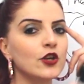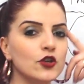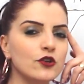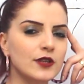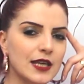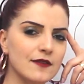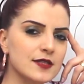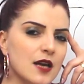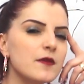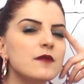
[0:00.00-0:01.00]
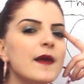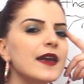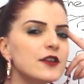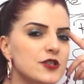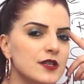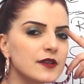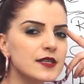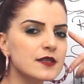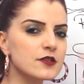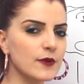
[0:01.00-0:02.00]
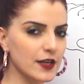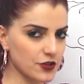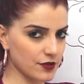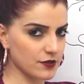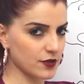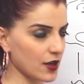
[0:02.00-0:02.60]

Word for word: You give some imaginary situation to